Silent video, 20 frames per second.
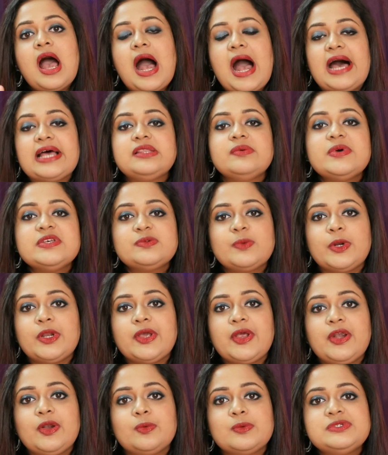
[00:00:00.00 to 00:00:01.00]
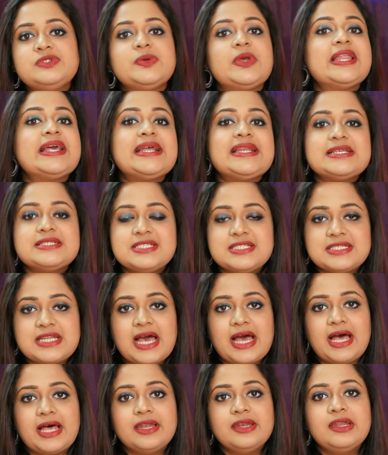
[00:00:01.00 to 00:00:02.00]
Otherwise, what you can do is you can get a
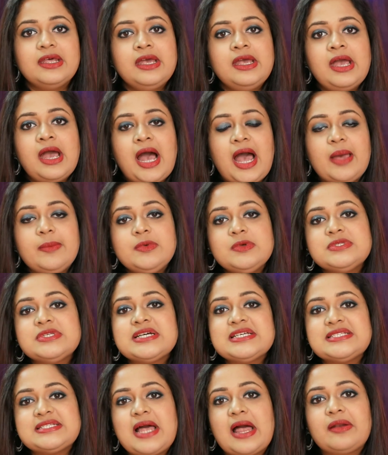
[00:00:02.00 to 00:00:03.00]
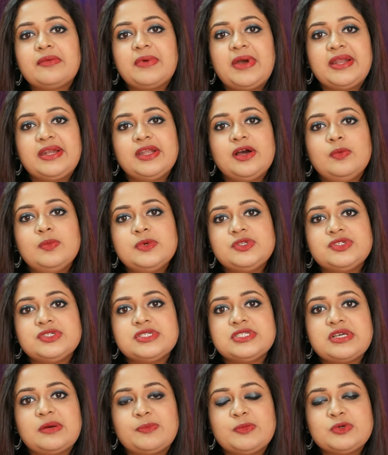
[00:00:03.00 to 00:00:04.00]
stand. I'm using a stand right now which
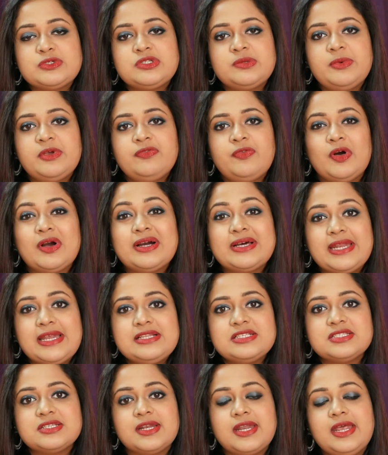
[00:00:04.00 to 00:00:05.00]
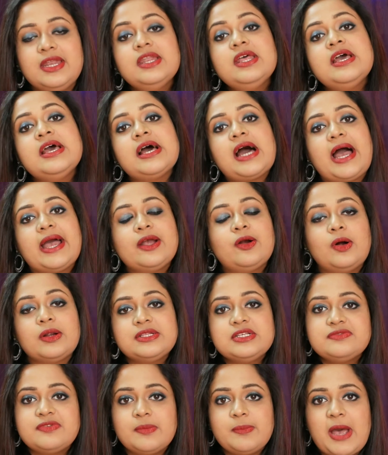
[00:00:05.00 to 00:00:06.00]
is supposed to be for green screen. I got
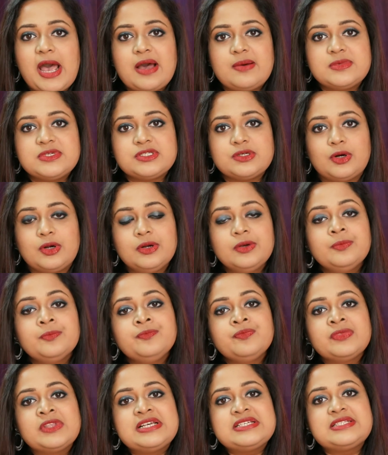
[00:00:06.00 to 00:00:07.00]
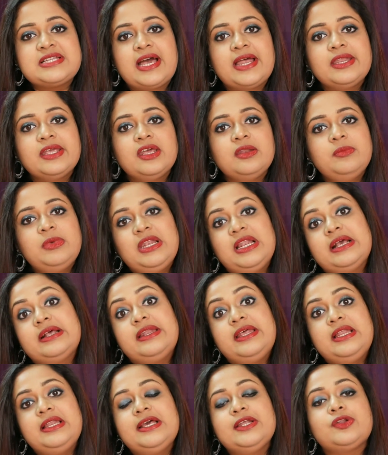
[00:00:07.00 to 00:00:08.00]
this from Amazon. The stand can be like
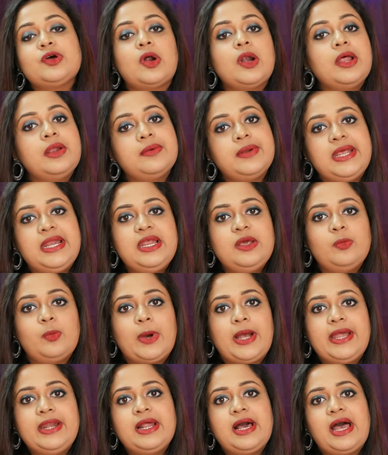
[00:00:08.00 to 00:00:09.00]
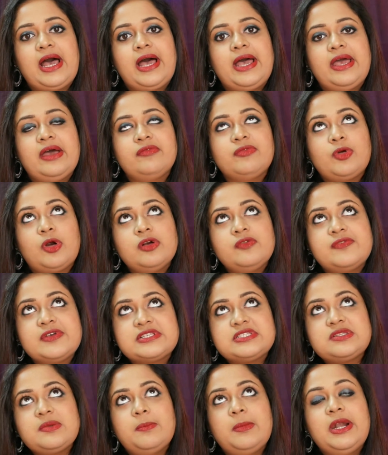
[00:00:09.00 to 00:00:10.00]
really tall and really wide. I have not
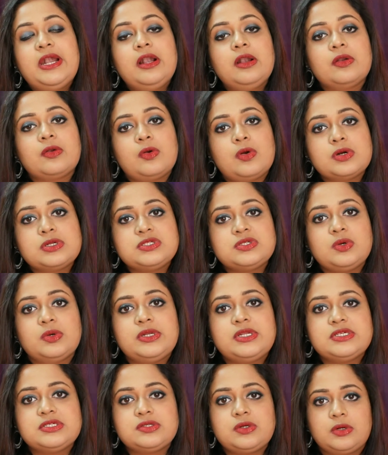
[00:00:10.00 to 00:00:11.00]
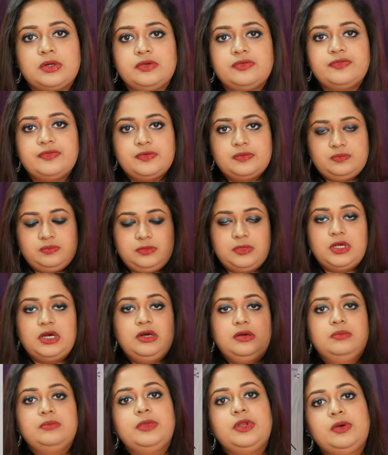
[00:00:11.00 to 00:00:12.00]
fixed the middle rod, so it is sort of
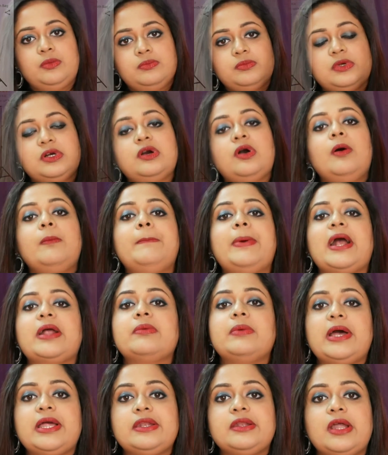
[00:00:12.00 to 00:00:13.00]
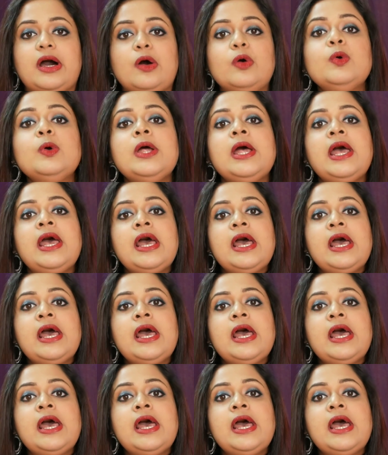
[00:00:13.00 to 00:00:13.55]
compact right now.